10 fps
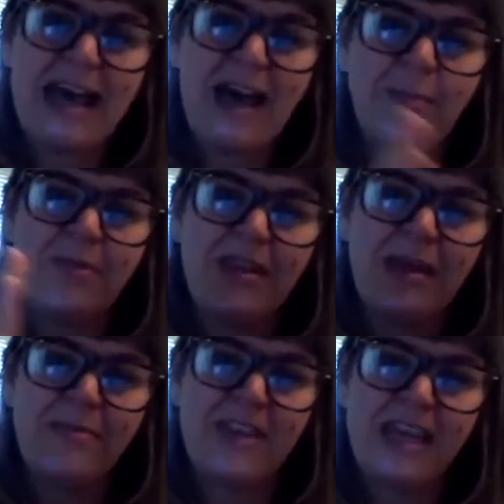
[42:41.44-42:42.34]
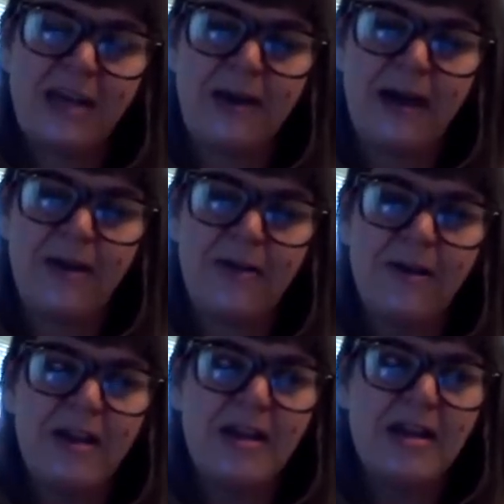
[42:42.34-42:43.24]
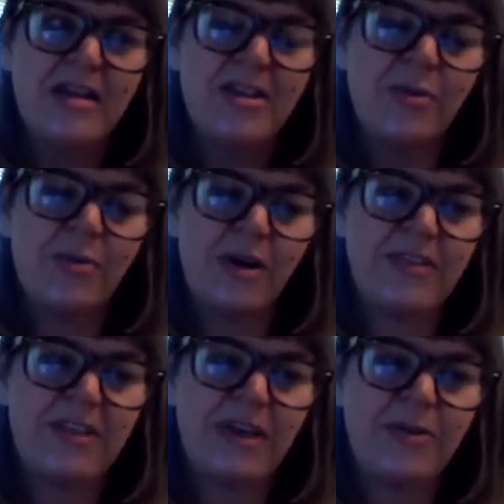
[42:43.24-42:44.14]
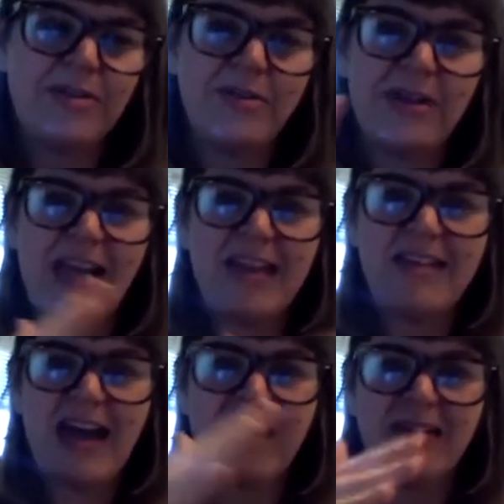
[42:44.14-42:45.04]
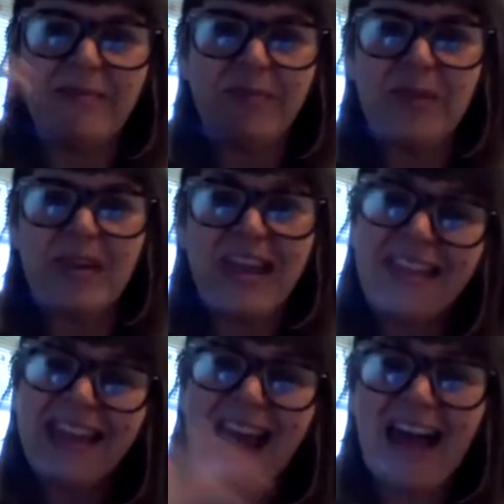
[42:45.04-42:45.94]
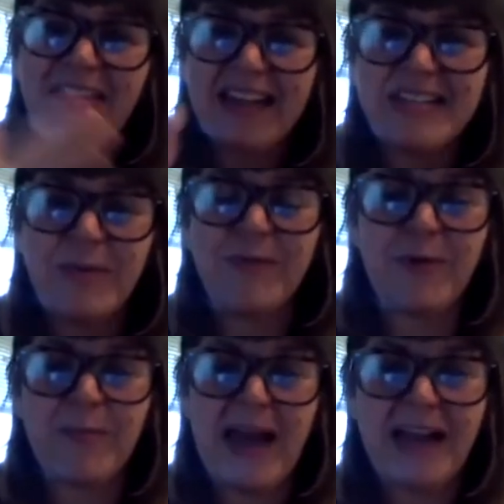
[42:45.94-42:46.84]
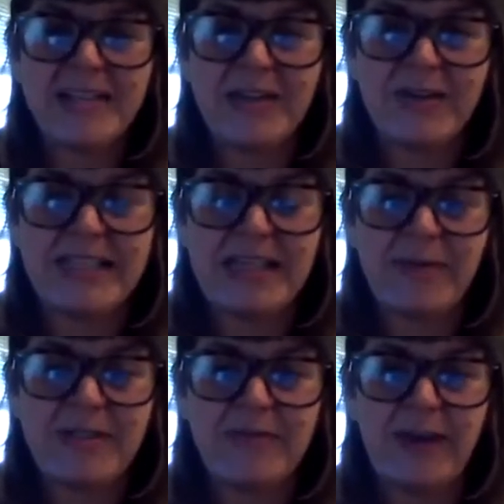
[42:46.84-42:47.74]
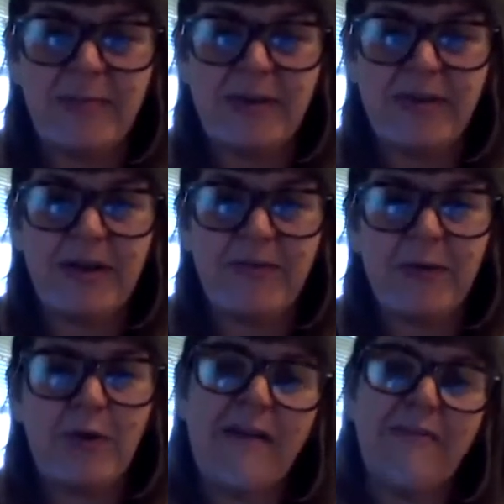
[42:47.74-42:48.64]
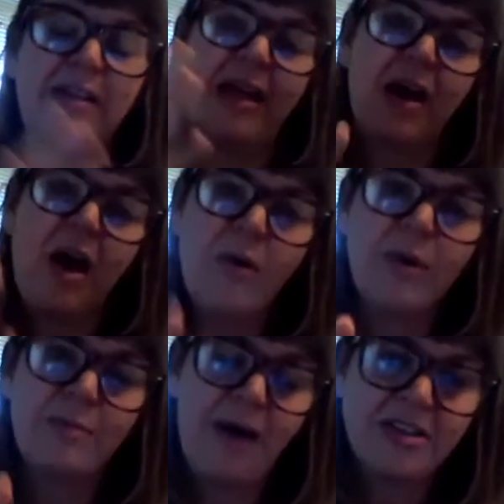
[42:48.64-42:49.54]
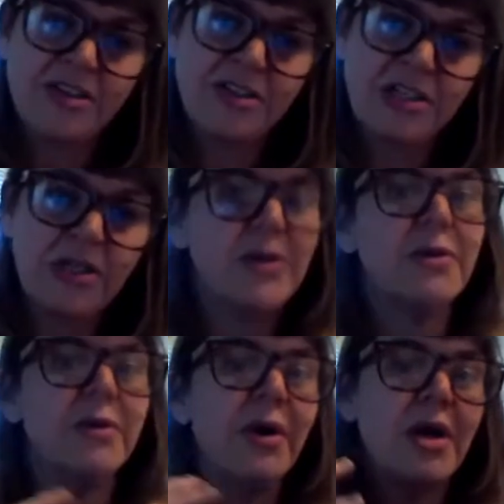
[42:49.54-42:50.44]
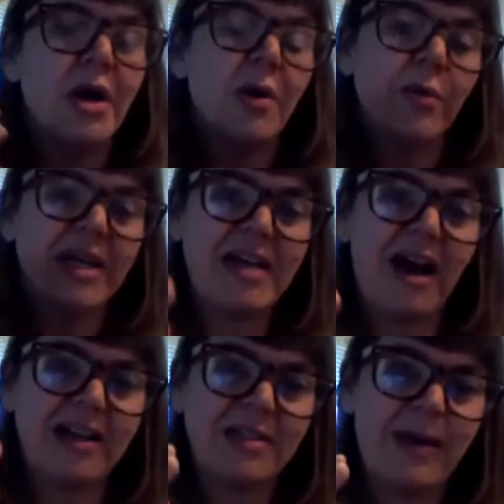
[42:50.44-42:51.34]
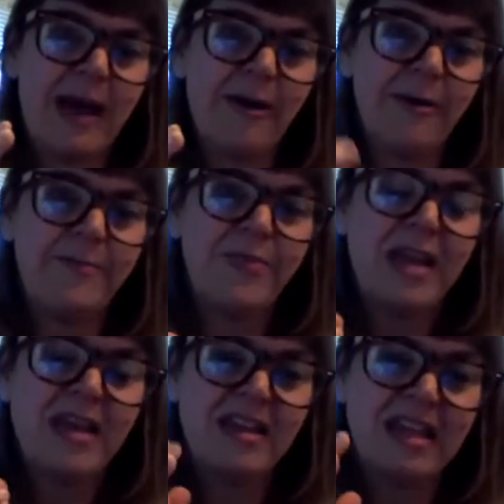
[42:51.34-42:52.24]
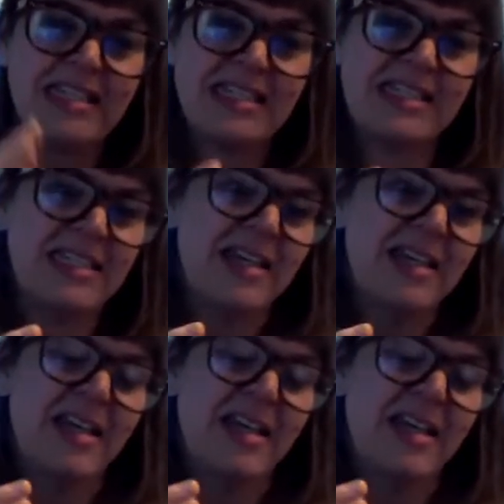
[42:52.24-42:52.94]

that helped them think about the work that they were doing. And then they had that to refer back to as they were developing their infographic, like, oh, in module 2, we talked about this